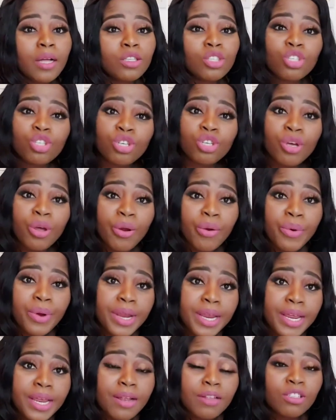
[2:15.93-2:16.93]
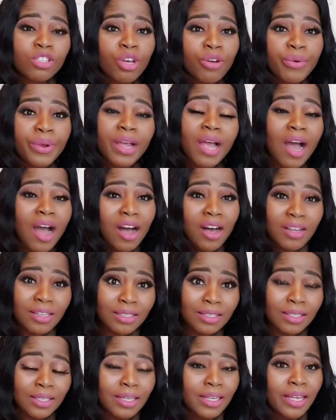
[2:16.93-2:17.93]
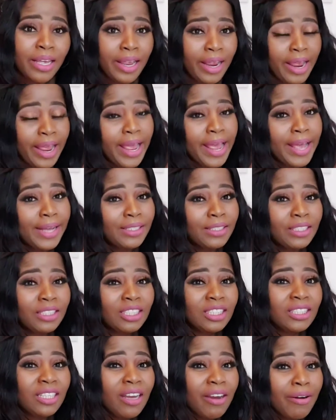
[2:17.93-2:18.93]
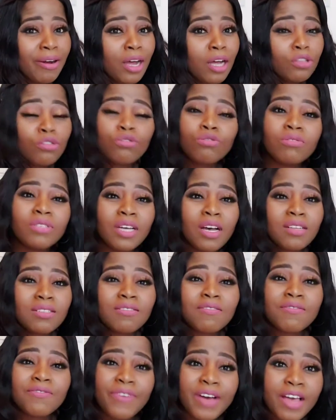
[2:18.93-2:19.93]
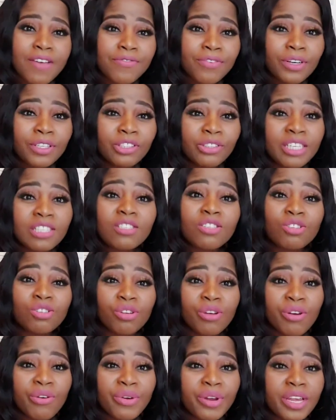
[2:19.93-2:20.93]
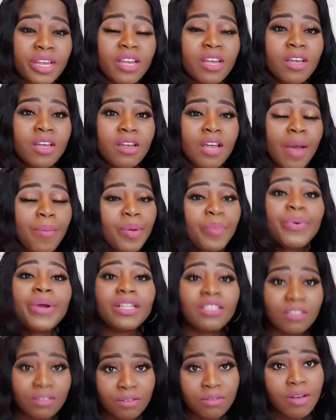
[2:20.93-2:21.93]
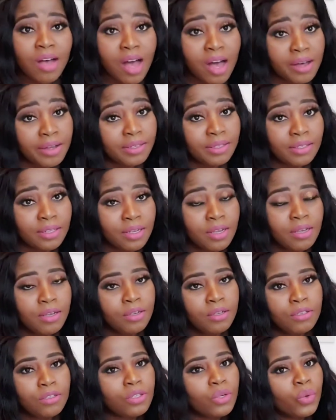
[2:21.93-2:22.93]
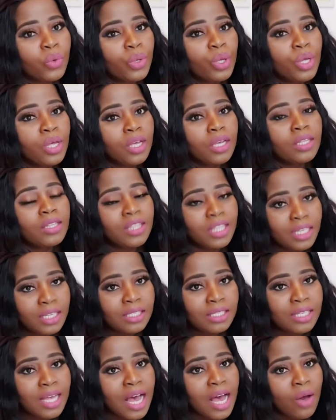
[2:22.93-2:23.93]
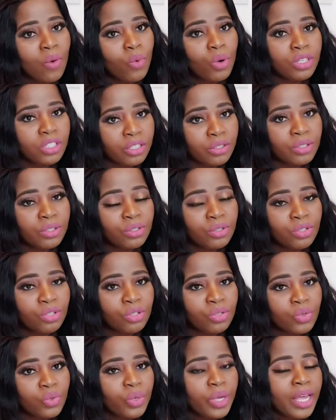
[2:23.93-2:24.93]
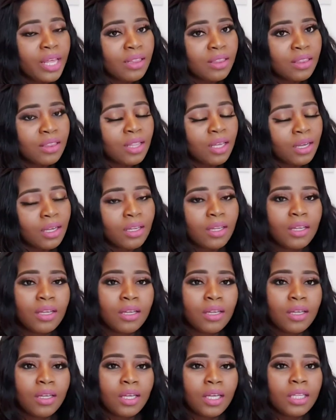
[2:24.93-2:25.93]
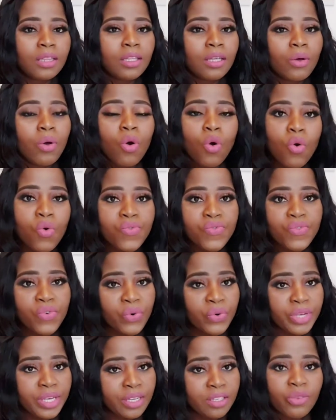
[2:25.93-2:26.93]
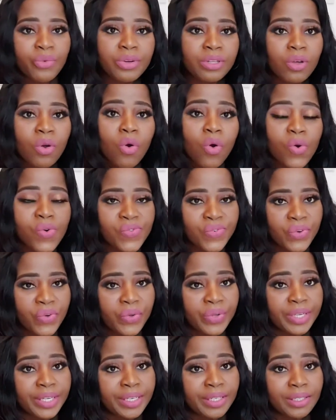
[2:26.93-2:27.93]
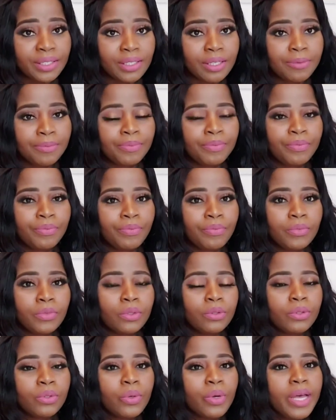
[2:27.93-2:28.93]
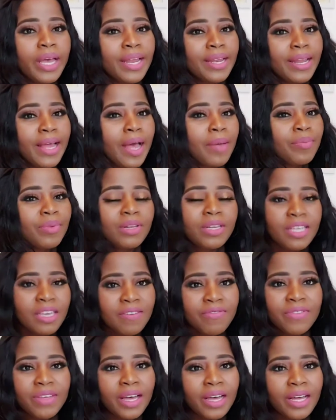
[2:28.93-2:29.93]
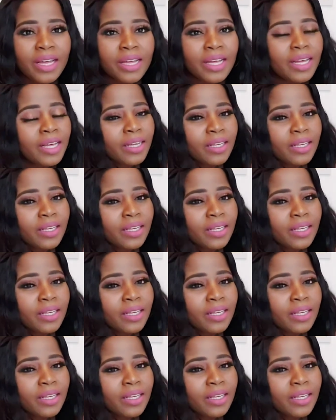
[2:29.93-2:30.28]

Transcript: theory hours, and there are 2,500 practical hours. So these are what you're going to do in the during the whole four years. So, and I believe that